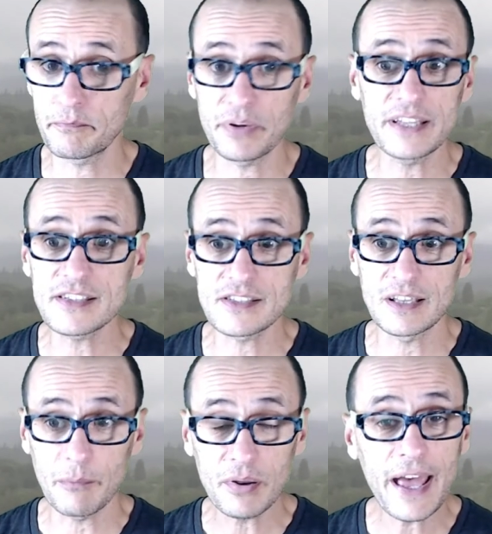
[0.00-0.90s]
places in
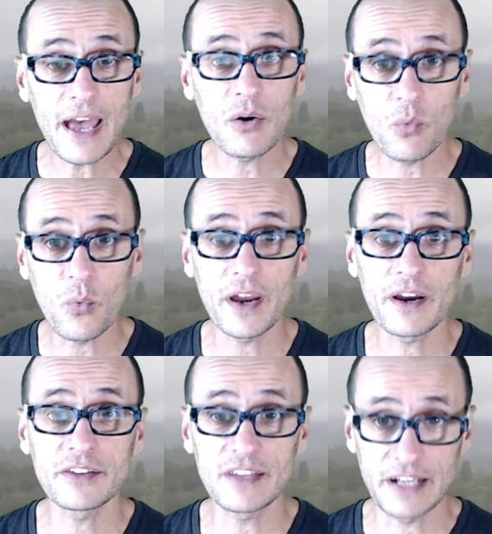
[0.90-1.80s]
the plant
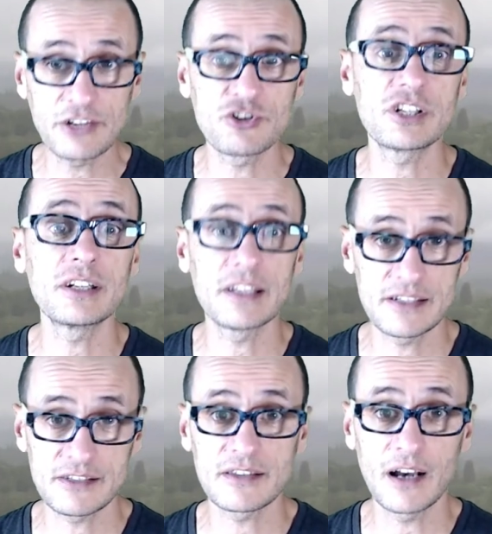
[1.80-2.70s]
where the nitrogen
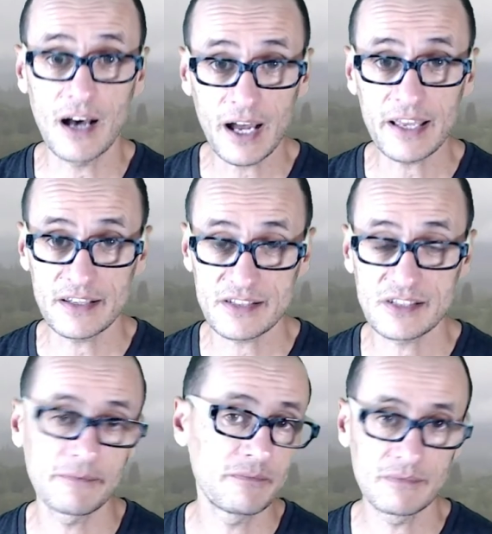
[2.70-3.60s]
is the highest.